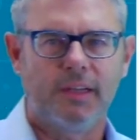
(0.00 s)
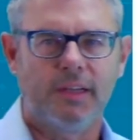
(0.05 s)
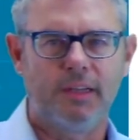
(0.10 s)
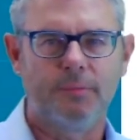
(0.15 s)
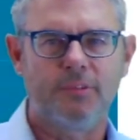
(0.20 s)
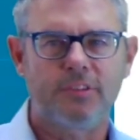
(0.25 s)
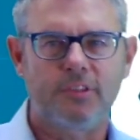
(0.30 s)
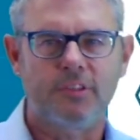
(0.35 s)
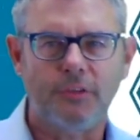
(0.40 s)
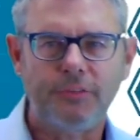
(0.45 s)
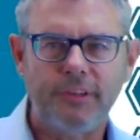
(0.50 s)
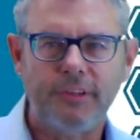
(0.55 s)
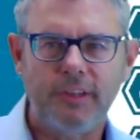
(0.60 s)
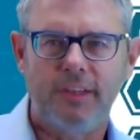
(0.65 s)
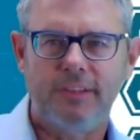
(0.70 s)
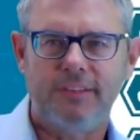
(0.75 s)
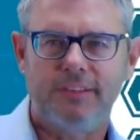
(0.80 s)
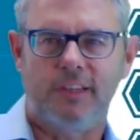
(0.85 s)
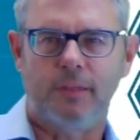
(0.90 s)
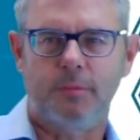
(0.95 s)
Softing
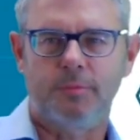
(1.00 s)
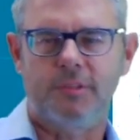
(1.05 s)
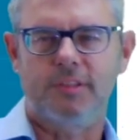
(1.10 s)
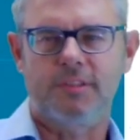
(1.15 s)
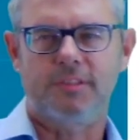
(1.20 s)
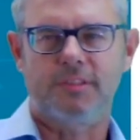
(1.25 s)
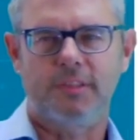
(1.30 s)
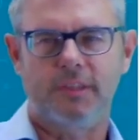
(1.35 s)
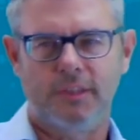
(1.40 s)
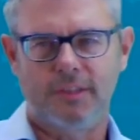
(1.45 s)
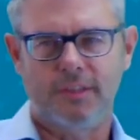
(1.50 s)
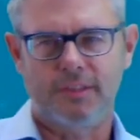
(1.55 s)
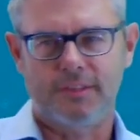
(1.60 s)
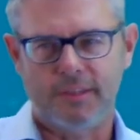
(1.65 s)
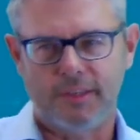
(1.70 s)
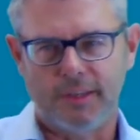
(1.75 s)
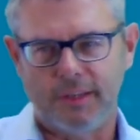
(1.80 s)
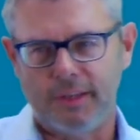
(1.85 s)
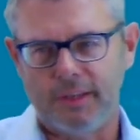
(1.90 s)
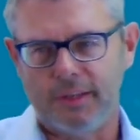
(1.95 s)
itself is
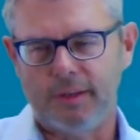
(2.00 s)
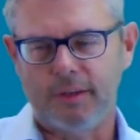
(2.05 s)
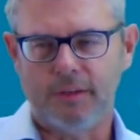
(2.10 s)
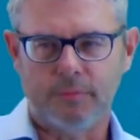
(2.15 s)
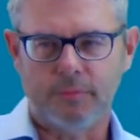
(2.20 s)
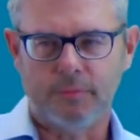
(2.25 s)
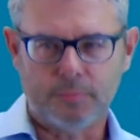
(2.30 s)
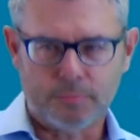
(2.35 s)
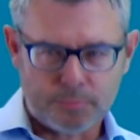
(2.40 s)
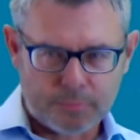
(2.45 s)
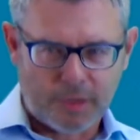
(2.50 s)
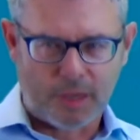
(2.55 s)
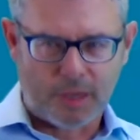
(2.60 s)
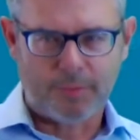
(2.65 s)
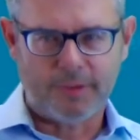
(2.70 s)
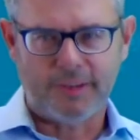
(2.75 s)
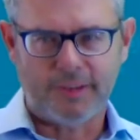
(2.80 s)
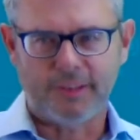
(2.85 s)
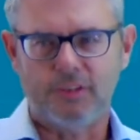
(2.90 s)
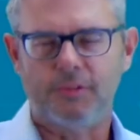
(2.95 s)
a
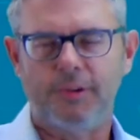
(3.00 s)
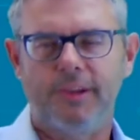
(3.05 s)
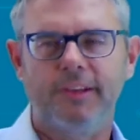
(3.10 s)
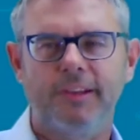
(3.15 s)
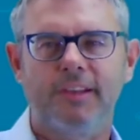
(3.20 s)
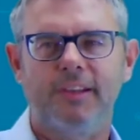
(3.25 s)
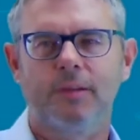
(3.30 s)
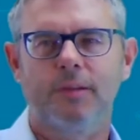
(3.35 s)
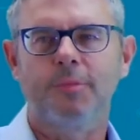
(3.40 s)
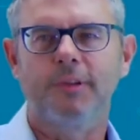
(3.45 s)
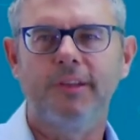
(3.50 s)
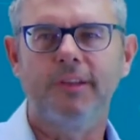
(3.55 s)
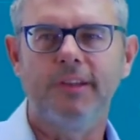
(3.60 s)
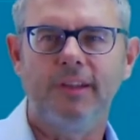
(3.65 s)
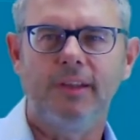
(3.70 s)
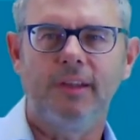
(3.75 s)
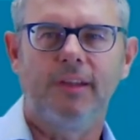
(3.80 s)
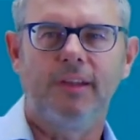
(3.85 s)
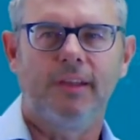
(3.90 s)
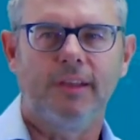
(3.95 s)
publicly traded
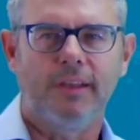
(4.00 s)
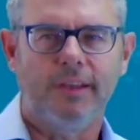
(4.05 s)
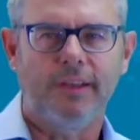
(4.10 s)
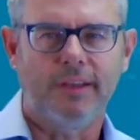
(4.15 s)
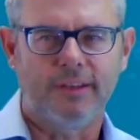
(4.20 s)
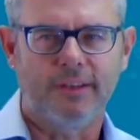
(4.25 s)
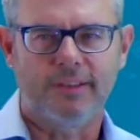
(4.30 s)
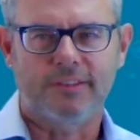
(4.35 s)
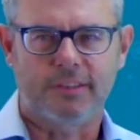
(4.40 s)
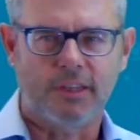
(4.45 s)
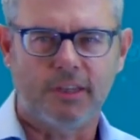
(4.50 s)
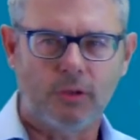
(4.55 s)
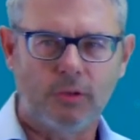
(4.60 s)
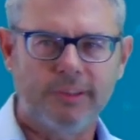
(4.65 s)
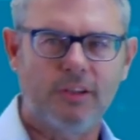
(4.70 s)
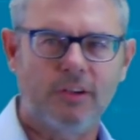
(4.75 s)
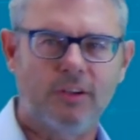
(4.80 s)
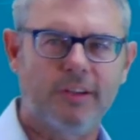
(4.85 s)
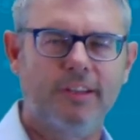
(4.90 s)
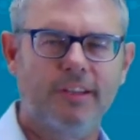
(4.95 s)
company, and it's a
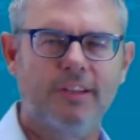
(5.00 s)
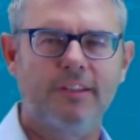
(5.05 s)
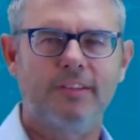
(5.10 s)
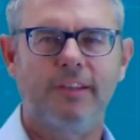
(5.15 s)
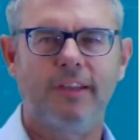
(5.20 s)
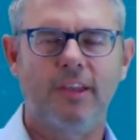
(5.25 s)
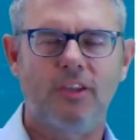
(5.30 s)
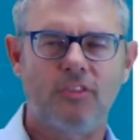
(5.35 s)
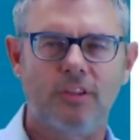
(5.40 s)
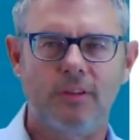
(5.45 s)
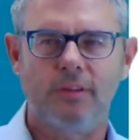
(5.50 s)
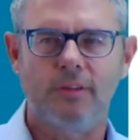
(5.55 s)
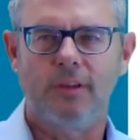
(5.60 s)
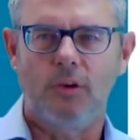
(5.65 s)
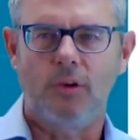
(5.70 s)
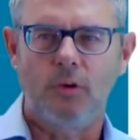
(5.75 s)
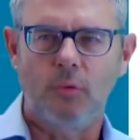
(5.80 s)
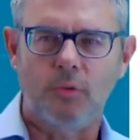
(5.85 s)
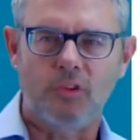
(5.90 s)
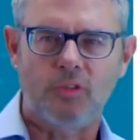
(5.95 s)
holding organization
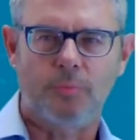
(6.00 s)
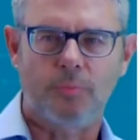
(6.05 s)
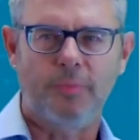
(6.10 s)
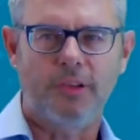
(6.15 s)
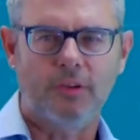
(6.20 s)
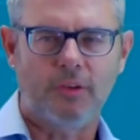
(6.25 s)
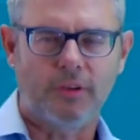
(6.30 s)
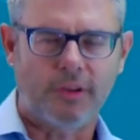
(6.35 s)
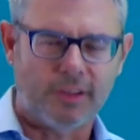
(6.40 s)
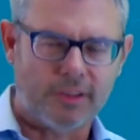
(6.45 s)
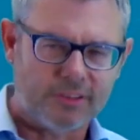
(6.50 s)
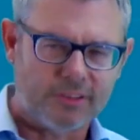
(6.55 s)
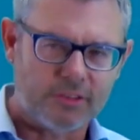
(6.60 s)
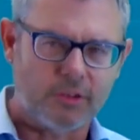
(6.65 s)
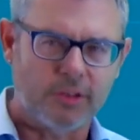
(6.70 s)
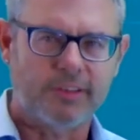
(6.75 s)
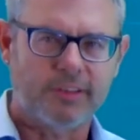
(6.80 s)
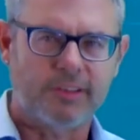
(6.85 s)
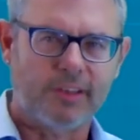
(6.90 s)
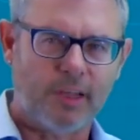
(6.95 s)
which belong to
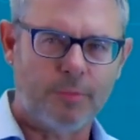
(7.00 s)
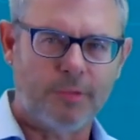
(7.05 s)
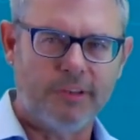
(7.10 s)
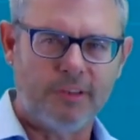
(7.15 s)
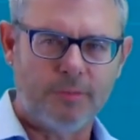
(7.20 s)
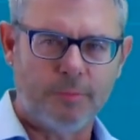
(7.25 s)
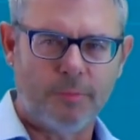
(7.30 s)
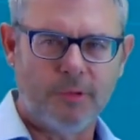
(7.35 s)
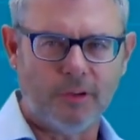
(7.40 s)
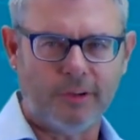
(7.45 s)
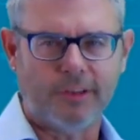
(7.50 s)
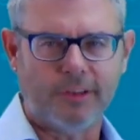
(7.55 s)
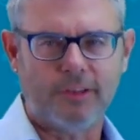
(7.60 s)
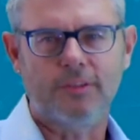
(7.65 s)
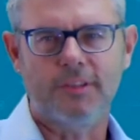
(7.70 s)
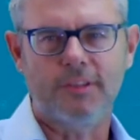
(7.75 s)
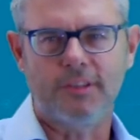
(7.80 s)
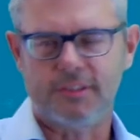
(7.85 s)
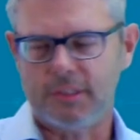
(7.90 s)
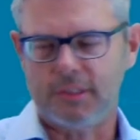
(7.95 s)
certain companies belonging
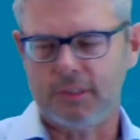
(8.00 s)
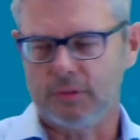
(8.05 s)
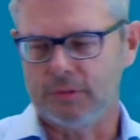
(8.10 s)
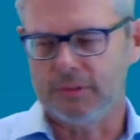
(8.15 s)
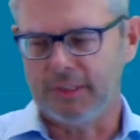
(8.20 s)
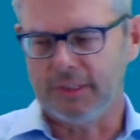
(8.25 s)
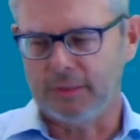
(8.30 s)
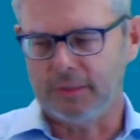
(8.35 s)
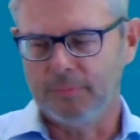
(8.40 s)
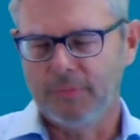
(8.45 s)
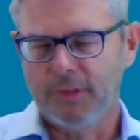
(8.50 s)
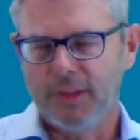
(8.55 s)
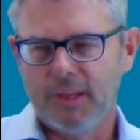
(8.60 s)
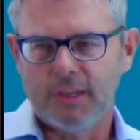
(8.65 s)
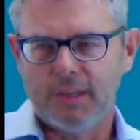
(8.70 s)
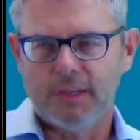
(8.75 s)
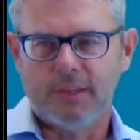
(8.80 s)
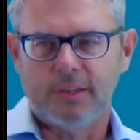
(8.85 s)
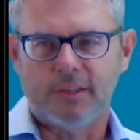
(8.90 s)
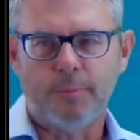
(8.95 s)
to this holding.
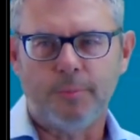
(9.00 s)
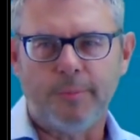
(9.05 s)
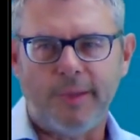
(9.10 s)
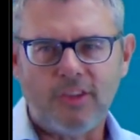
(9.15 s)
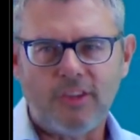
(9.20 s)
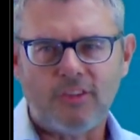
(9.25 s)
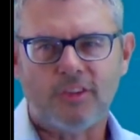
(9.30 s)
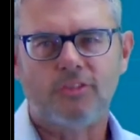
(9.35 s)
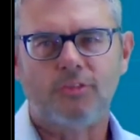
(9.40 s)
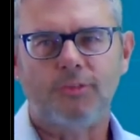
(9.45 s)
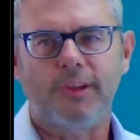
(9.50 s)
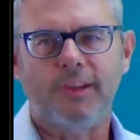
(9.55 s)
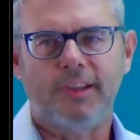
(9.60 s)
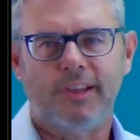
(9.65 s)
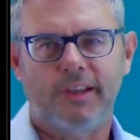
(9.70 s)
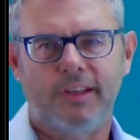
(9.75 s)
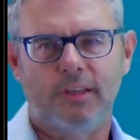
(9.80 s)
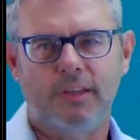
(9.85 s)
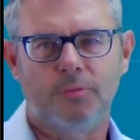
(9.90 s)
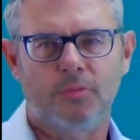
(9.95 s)
The major three
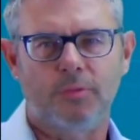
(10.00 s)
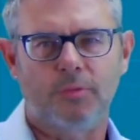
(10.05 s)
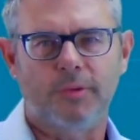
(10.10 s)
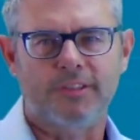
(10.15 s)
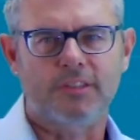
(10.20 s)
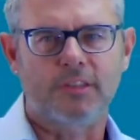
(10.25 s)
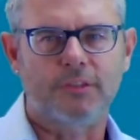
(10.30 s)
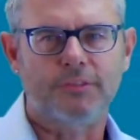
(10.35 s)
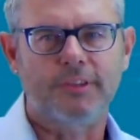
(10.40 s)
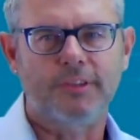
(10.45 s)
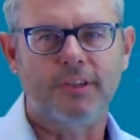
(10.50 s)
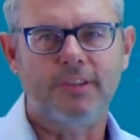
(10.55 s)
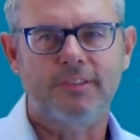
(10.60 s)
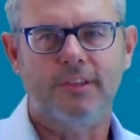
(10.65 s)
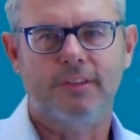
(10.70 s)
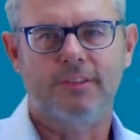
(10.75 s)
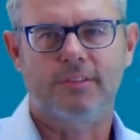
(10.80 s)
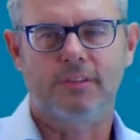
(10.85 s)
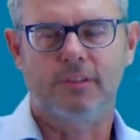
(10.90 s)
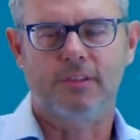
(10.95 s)
columns where Softing
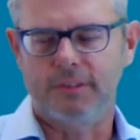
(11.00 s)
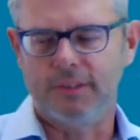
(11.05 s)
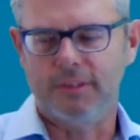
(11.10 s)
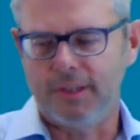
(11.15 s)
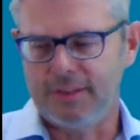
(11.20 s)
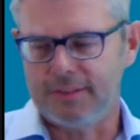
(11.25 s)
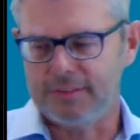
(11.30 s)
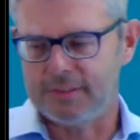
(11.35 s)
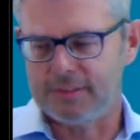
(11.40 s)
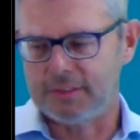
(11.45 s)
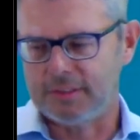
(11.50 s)
sits on is